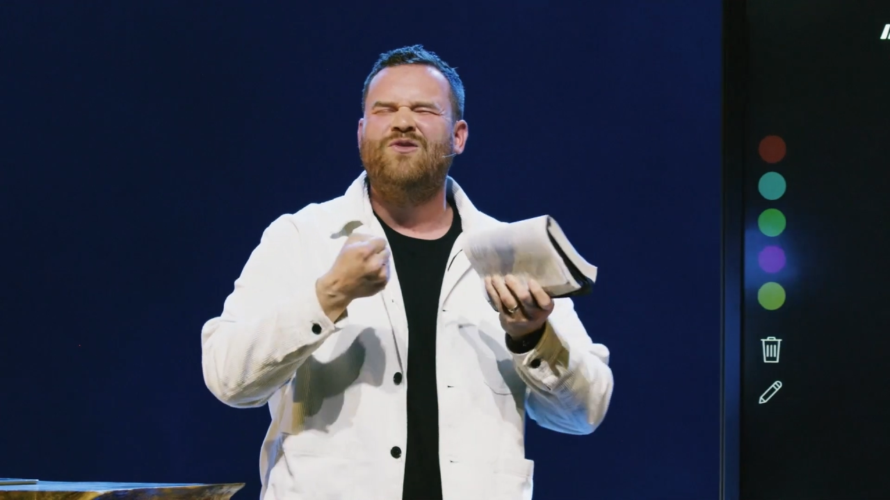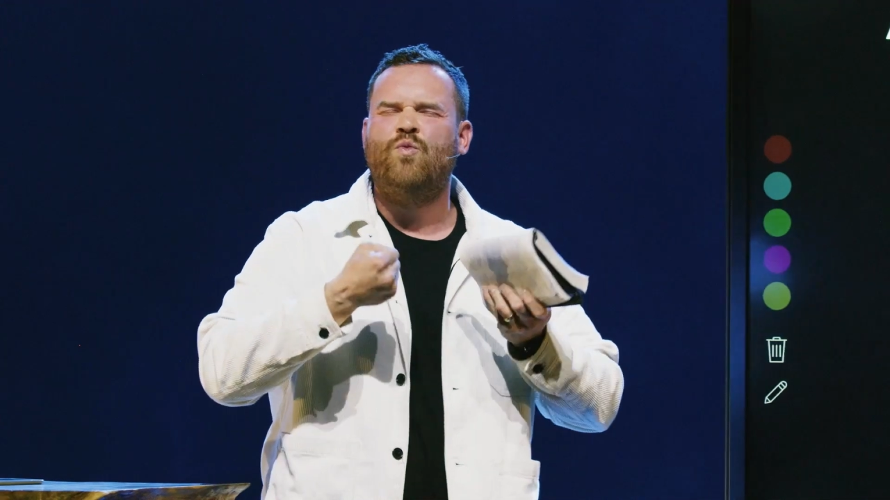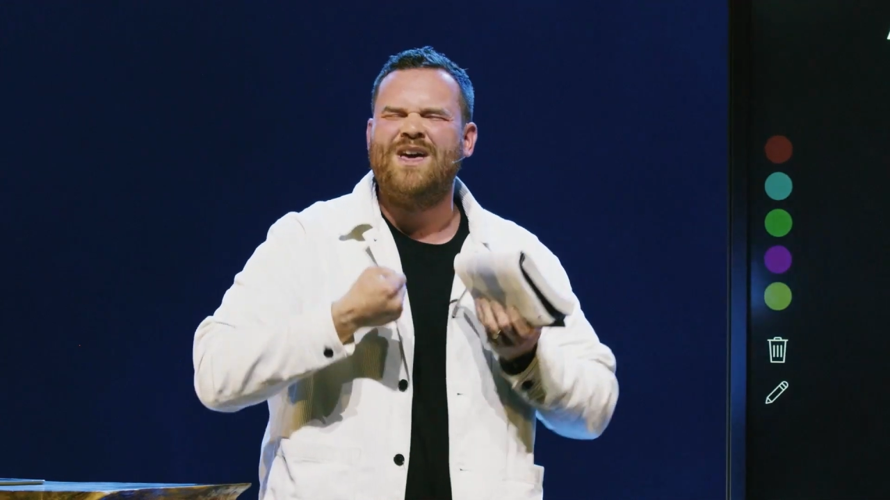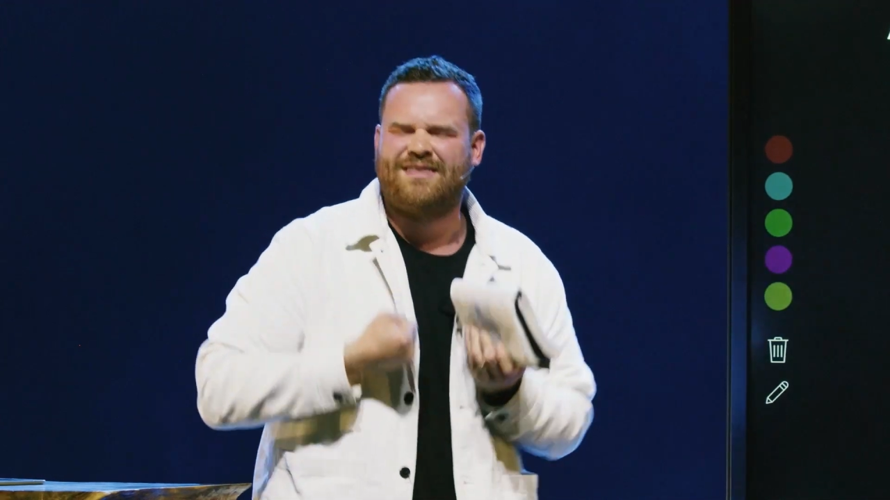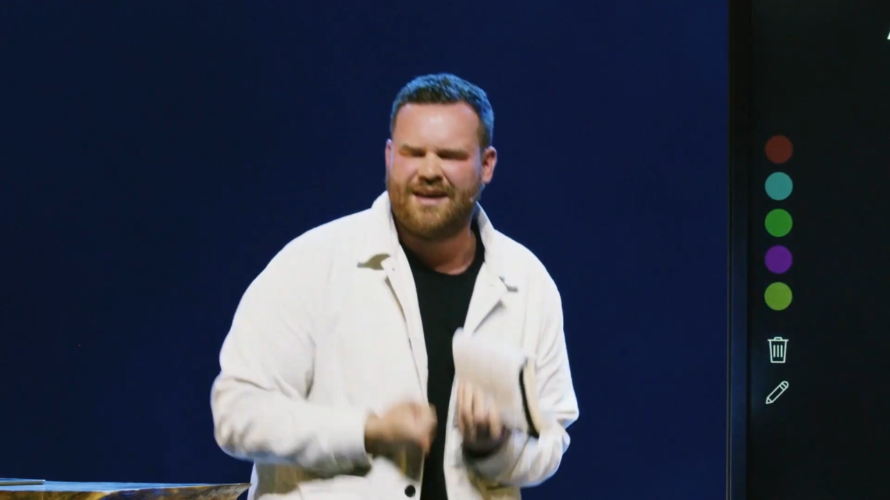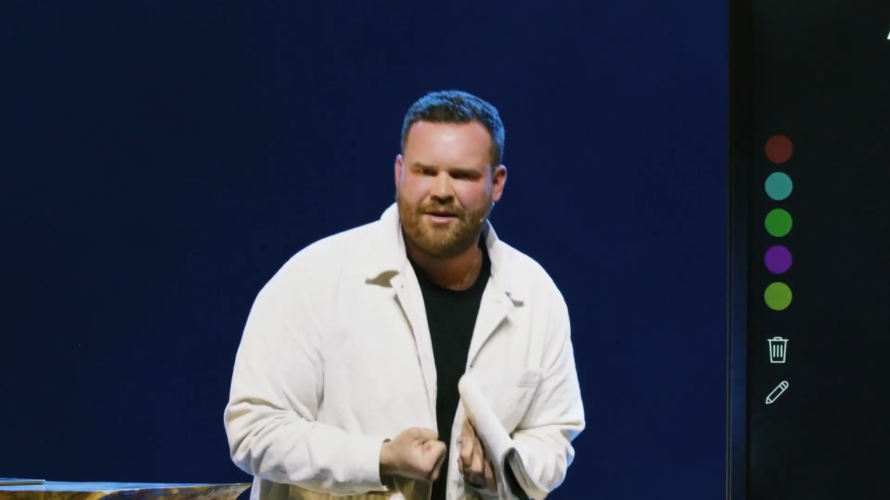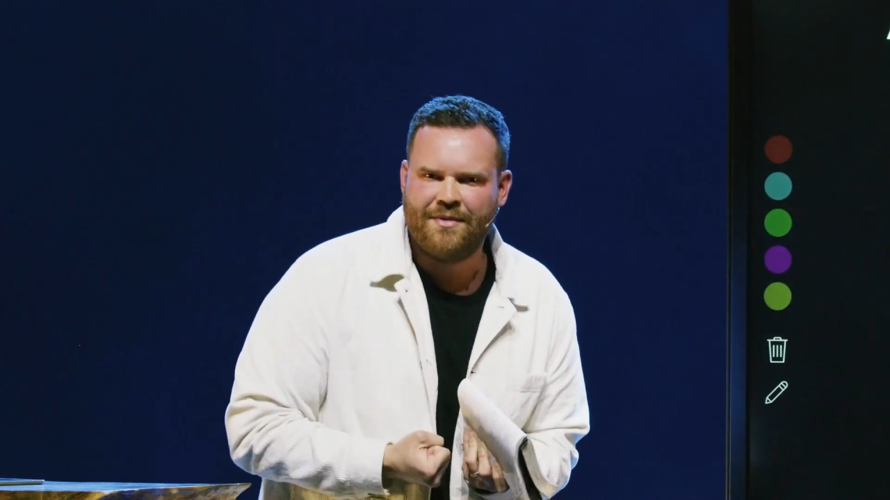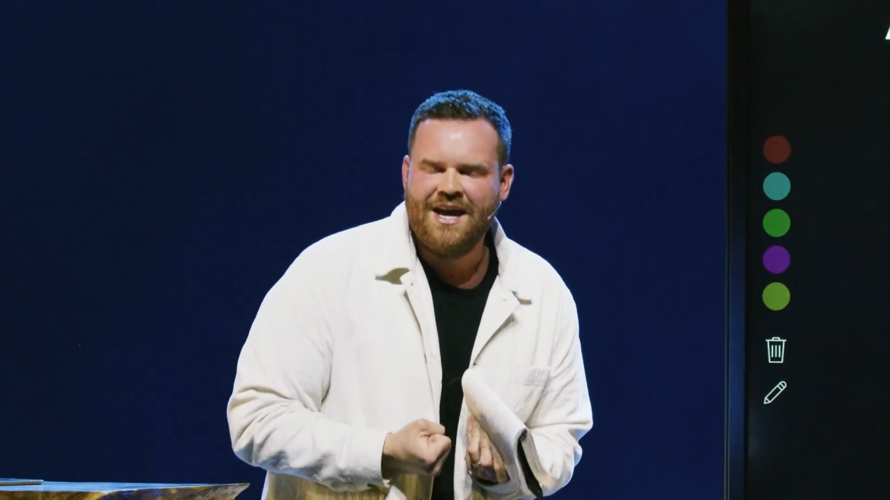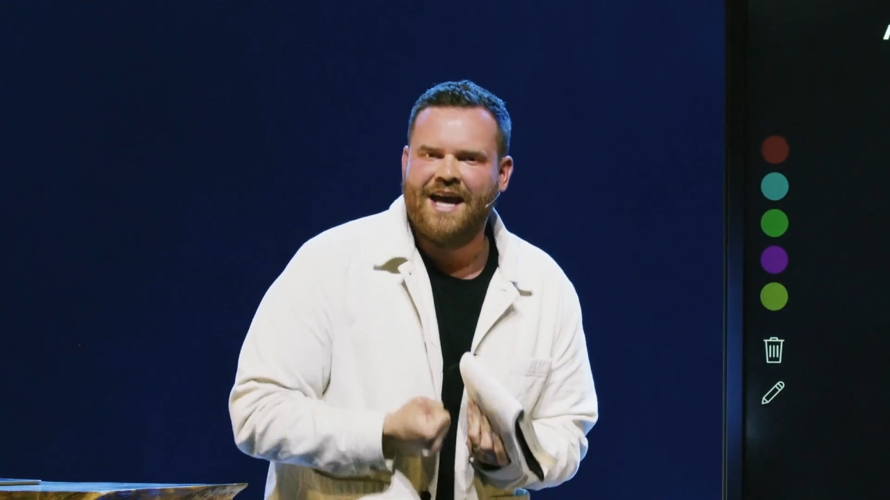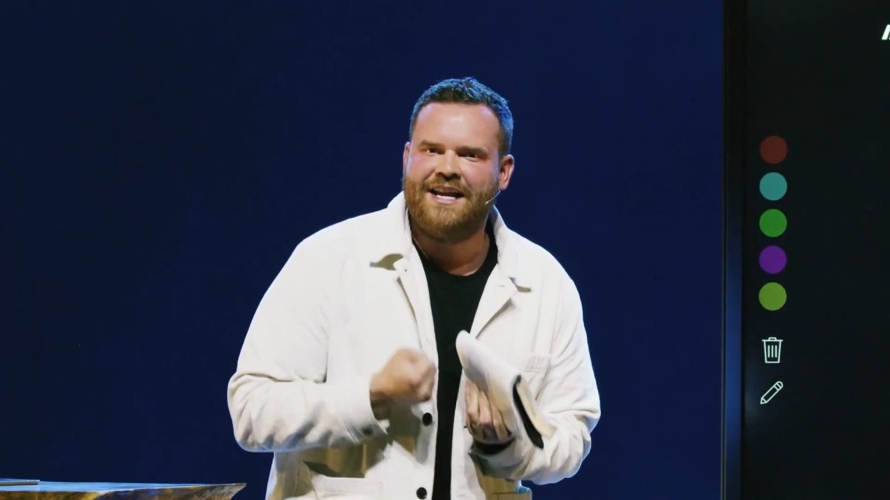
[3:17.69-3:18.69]
with
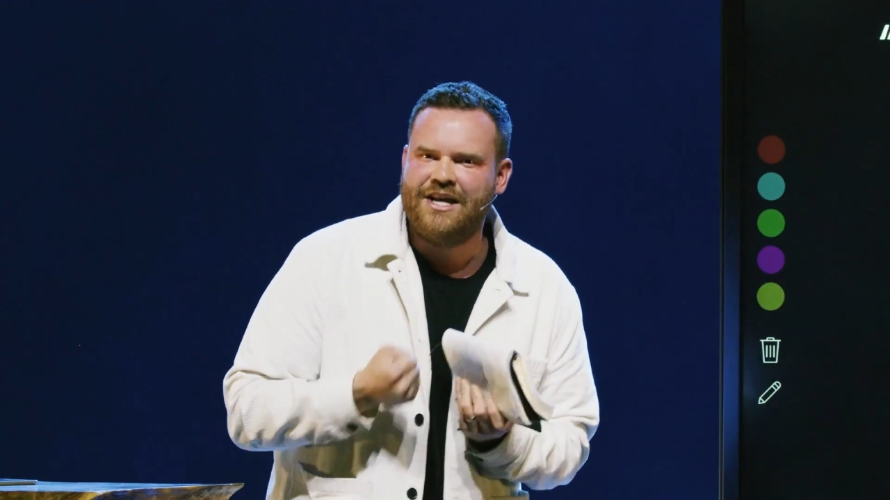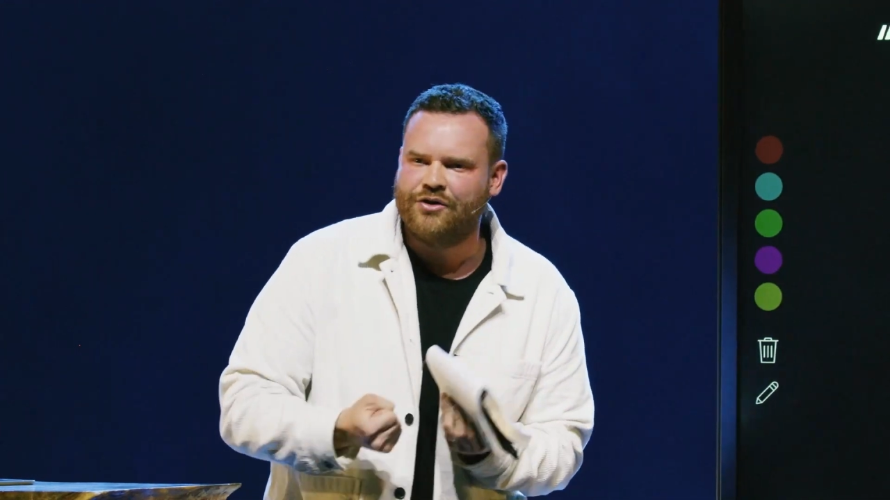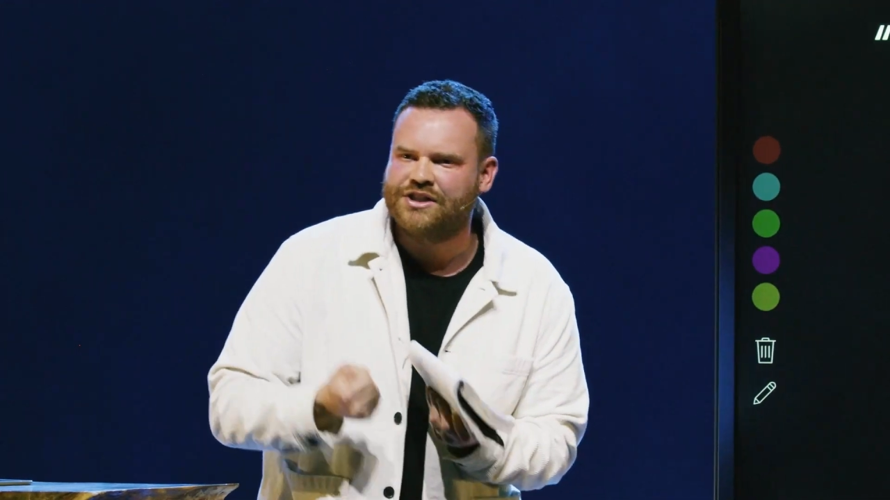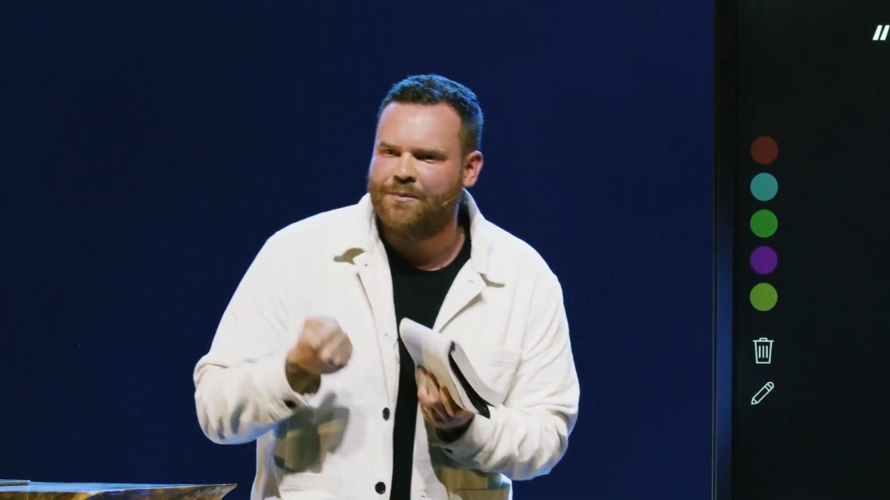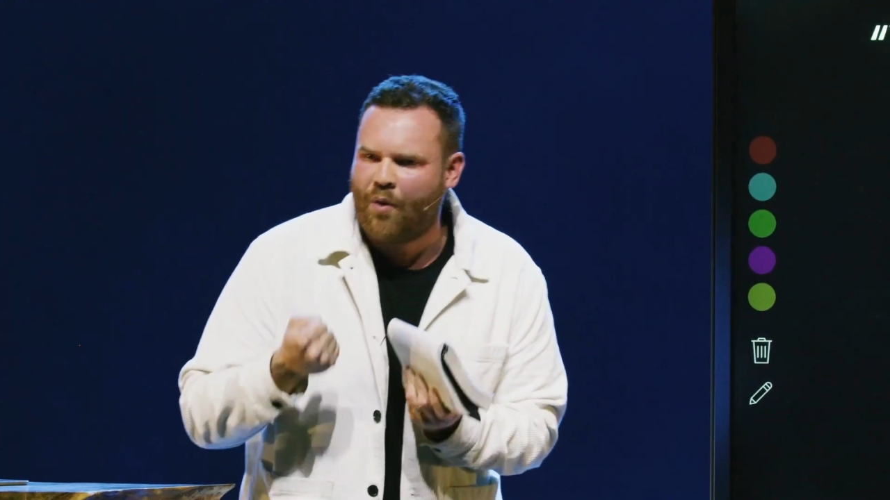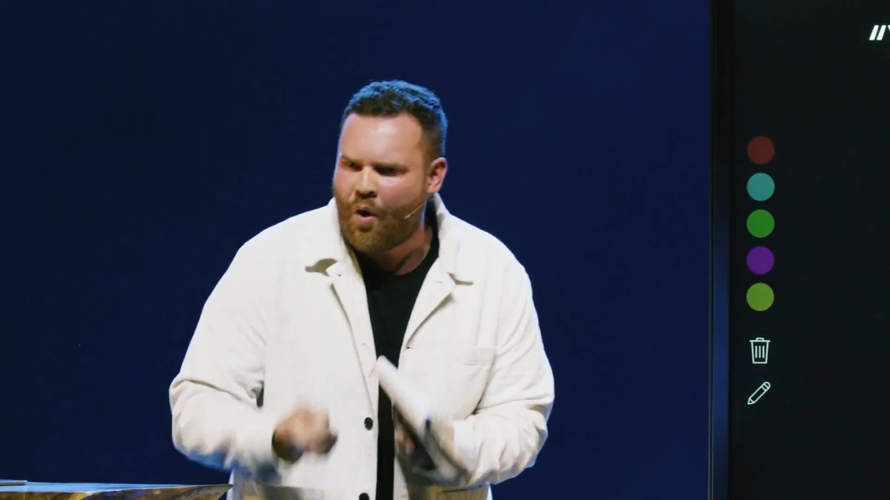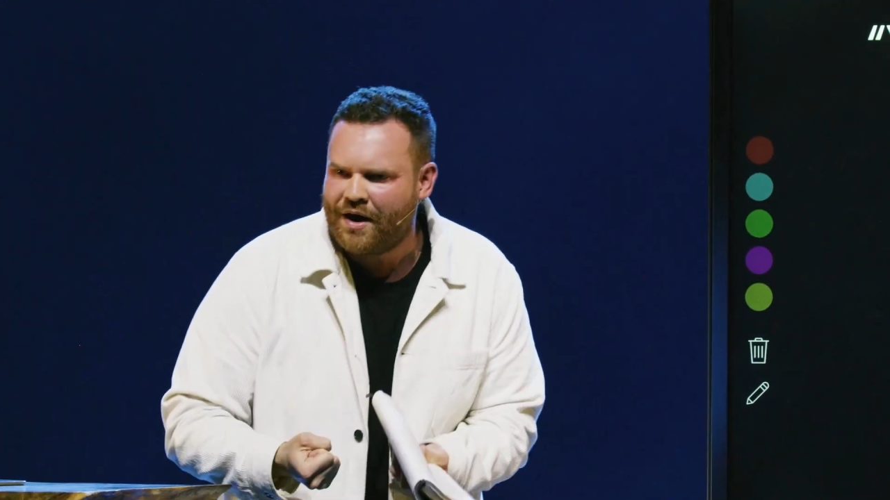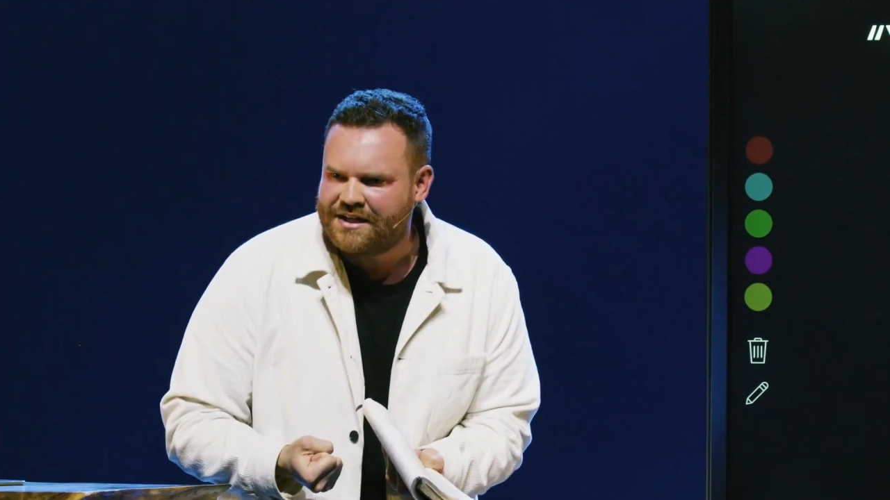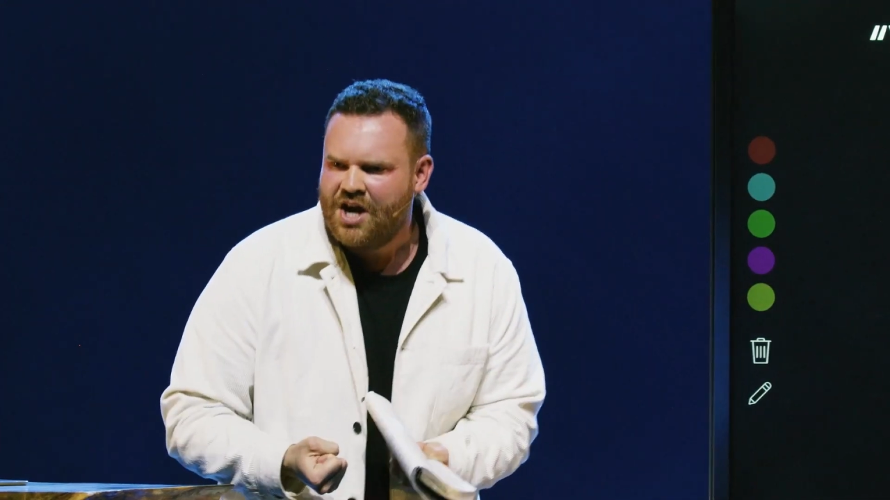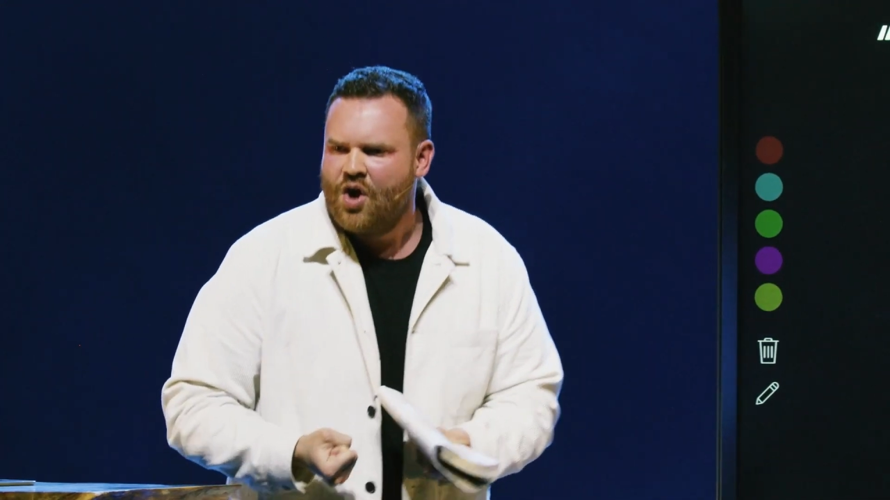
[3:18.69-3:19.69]
him. And here's the point.